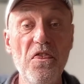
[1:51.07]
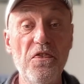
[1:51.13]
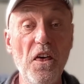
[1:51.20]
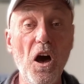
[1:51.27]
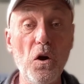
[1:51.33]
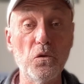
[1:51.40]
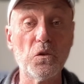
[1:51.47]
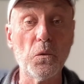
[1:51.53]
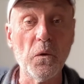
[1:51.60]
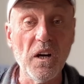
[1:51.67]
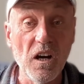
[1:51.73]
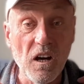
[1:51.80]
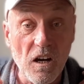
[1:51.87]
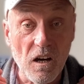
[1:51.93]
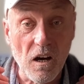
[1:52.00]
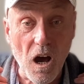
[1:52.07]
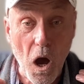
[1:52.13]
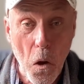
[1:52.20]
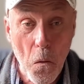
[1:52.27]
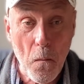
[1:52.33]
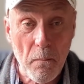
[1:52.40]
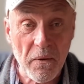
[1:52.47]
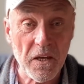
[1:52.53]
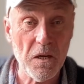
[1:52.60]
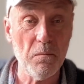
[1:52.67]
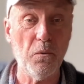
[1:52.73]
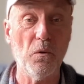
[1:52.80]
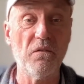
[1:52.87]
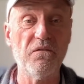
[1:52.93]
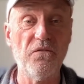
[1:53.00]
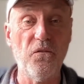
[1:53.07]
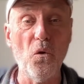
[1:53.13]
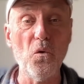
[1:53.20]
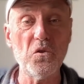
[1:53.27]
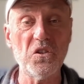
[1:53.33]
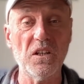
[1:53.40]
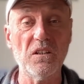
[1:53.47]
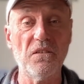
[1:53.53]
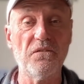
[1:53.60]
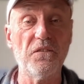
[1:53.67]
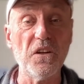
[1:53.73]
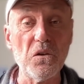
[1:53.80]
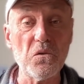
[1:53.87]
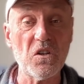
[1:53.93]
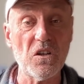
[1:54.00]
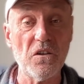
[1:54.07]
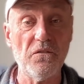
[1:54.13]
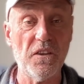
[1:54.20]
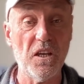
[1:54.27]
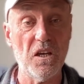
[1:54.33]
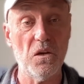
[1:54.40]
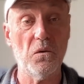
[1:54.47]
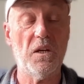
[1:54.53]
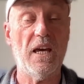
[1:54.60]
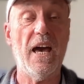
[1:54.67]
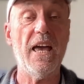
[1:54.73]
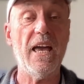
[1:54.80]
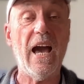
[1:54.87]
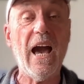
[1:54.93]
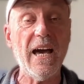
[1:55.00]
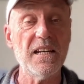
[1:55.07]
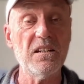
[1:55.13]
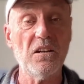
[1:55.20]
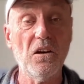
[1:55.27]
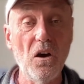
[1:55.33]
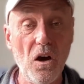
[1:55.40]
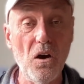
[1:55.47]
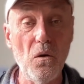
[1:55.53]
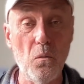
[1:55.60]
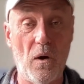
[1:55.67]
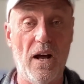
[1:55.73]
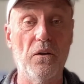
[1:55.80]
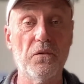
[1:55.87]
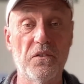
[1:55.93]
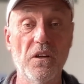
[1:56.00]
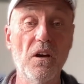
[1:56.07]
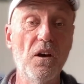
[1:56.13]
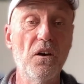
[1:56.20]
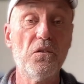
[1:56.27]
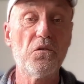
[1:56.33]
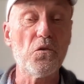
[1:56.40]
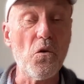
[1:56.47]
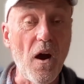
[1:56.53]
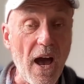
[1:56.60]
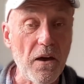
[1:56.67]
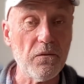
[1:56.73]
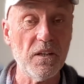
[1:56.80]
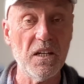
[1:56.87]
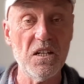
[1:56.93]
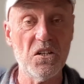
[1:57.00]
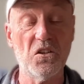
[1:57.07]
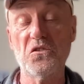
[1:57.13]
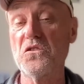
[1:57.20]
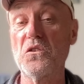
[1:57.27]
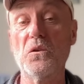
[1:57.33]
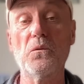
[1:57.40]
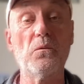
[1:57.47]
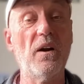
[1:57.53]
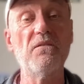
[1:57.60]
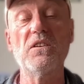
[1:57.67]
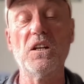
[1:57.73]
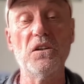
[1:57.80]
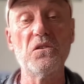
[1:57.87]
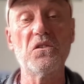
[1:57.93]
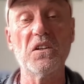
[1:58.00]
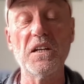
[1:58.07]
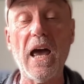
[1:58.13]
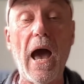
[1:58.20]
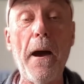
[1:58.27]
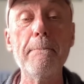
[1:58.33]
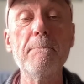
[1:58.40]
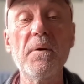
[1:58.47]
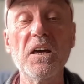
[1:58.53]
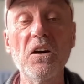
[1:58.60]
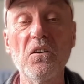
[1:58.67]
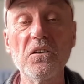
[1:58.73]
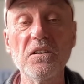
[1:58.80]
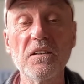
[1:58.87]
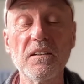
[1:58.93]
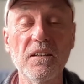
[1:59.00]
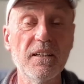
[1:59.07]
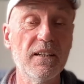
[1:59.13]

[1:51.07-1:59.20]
And those were her own people forging the future of the UK and her wealth throughout the Industrial Revolution and beyond.